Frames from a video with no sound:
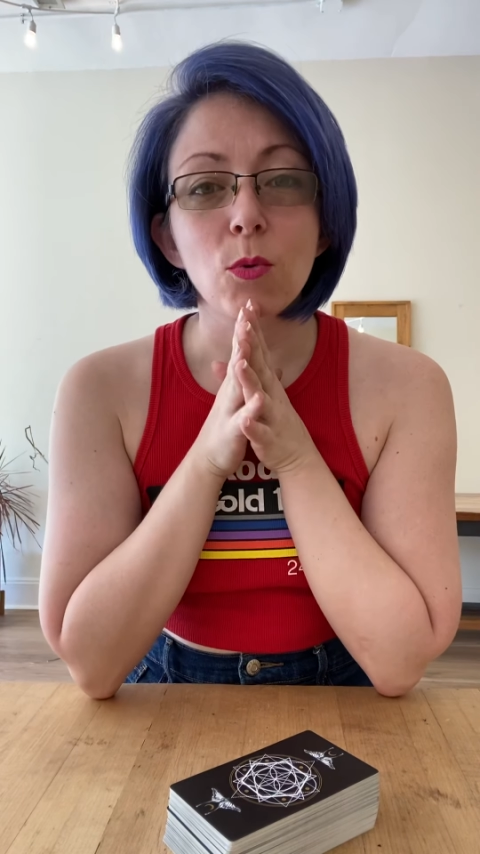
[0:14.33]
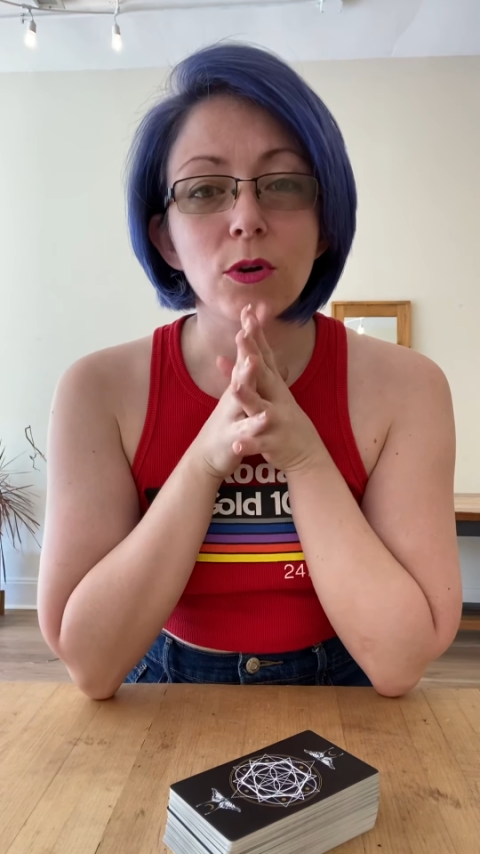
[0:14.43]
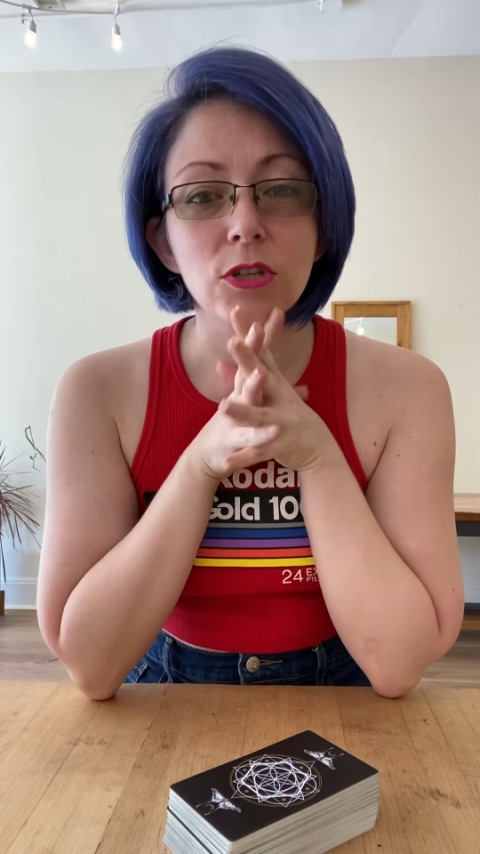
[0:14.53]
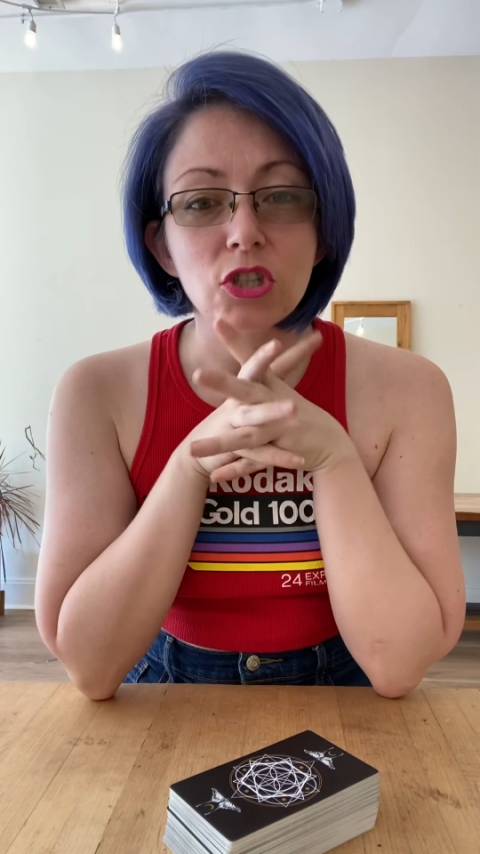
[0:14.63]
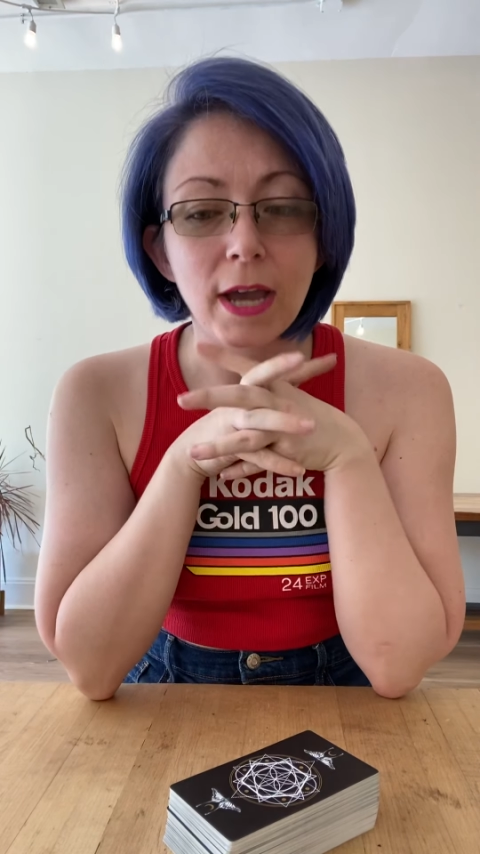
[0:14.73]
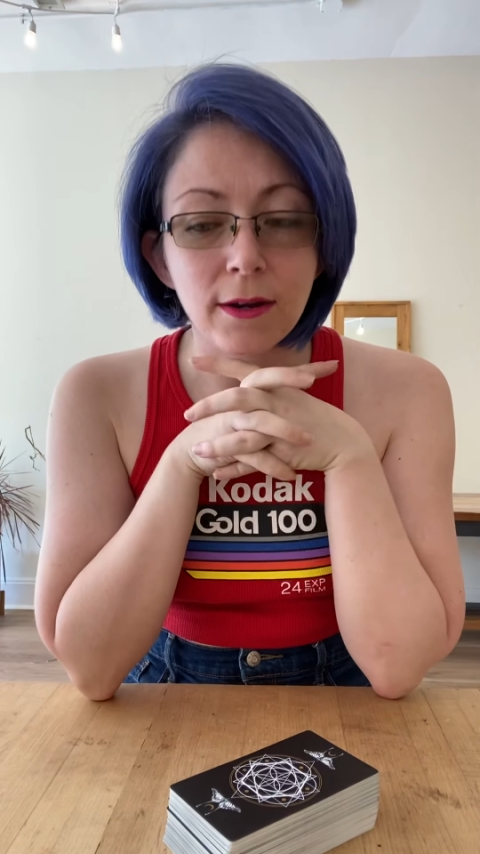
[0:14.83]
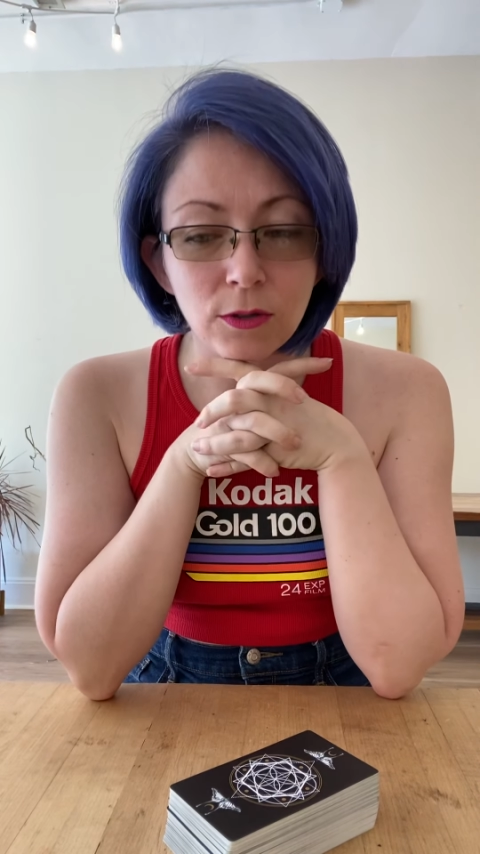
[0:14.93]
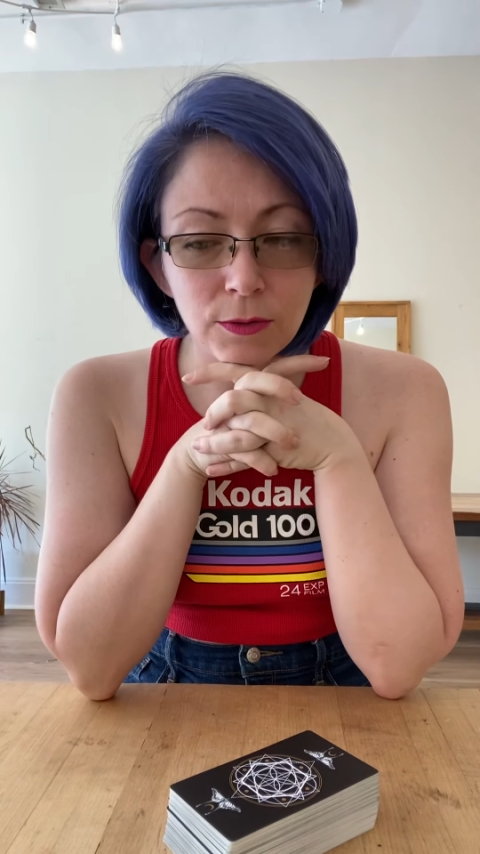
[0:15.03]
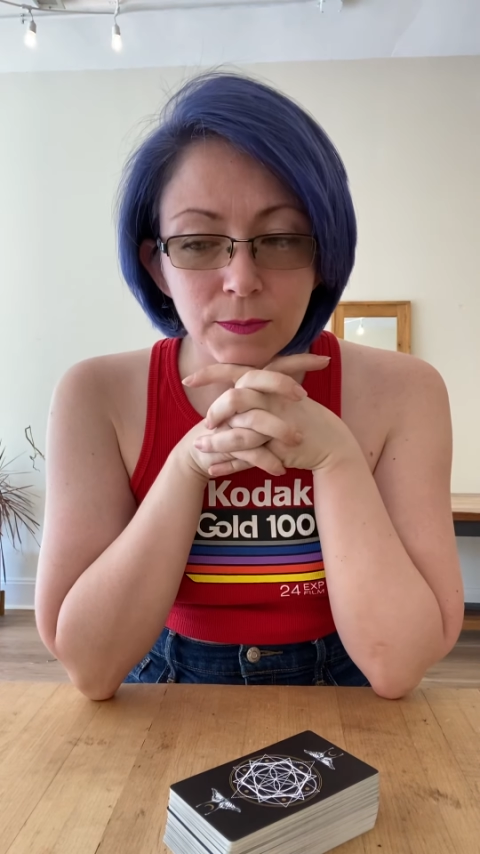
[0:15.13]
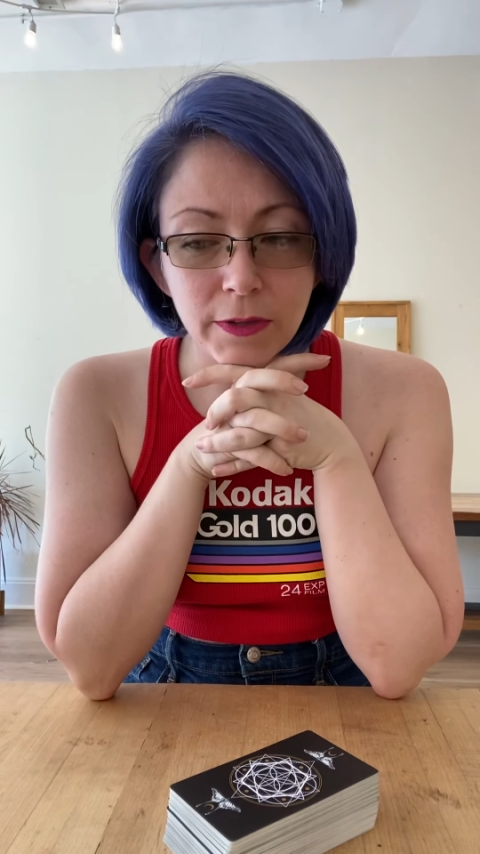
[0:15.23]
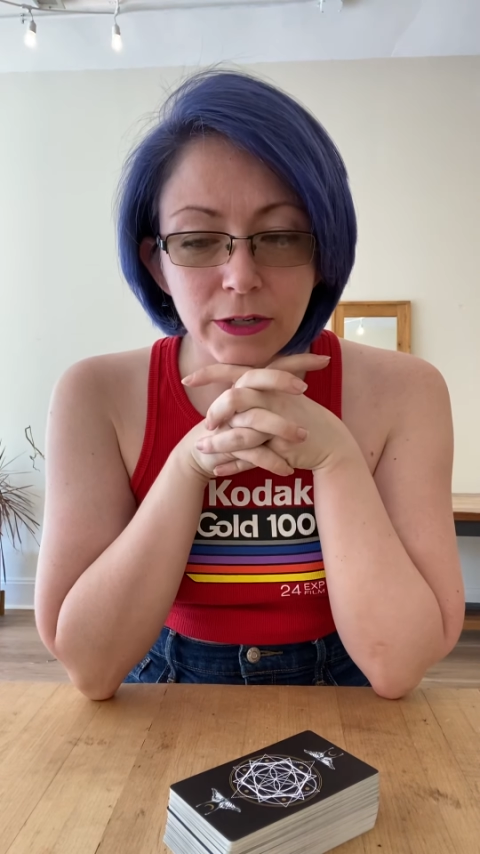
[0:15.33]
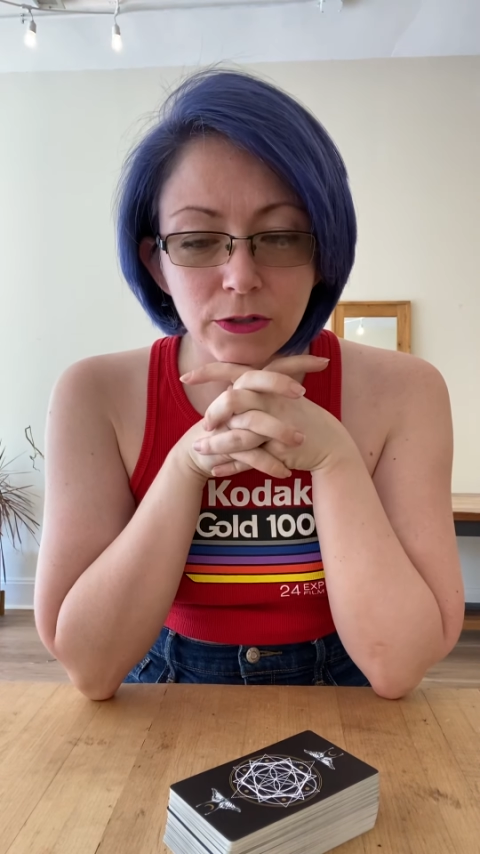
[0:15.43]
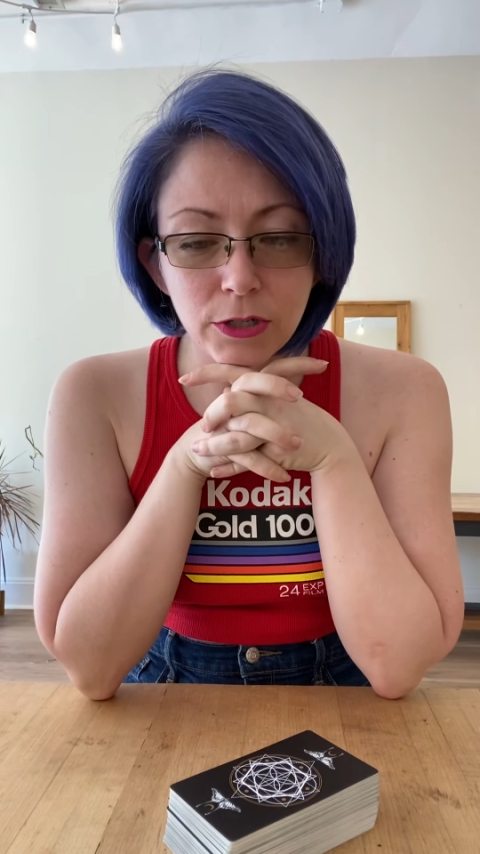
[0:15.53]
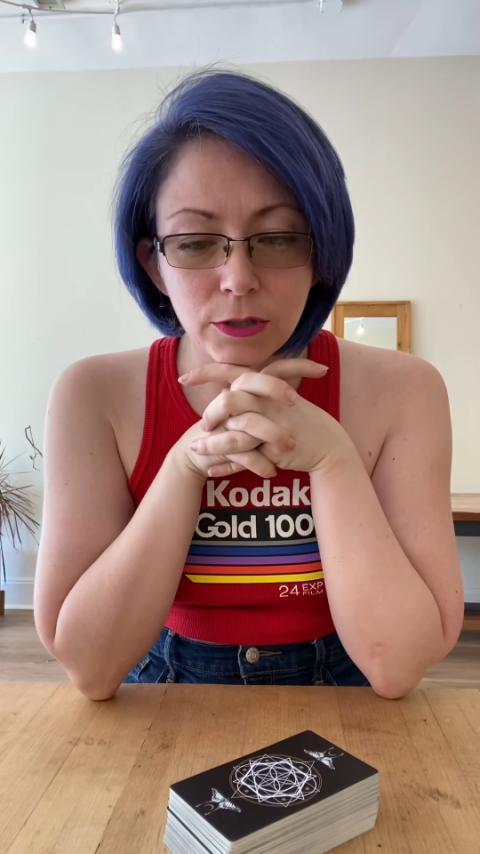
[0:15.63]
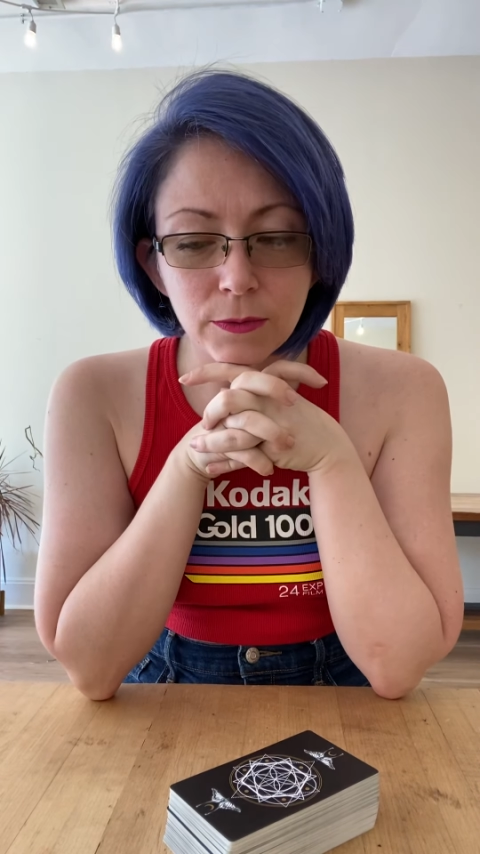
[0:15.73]
or the channel and
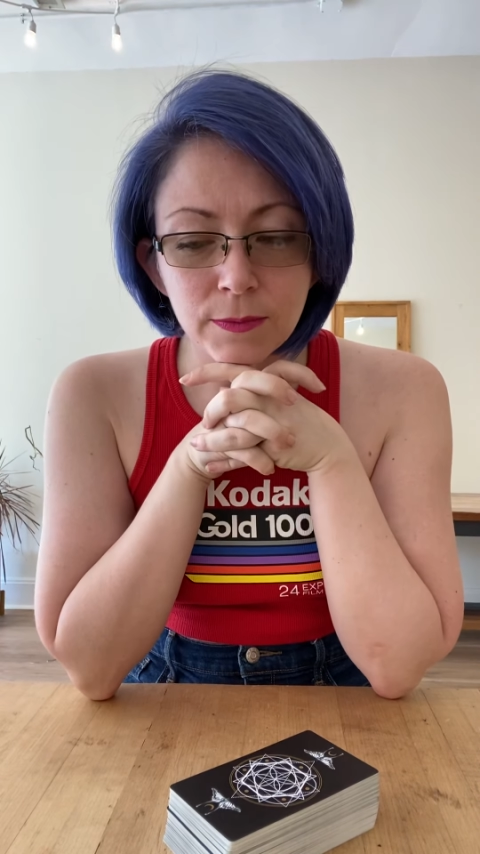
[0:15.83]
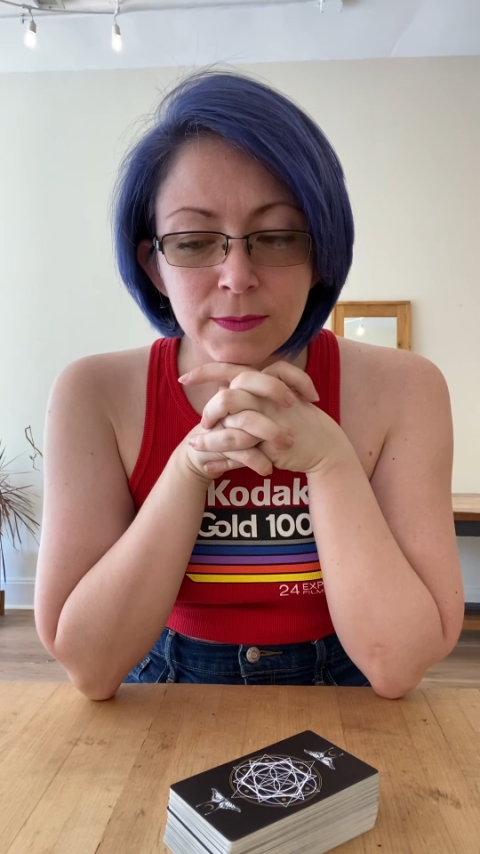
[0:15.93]
you're new,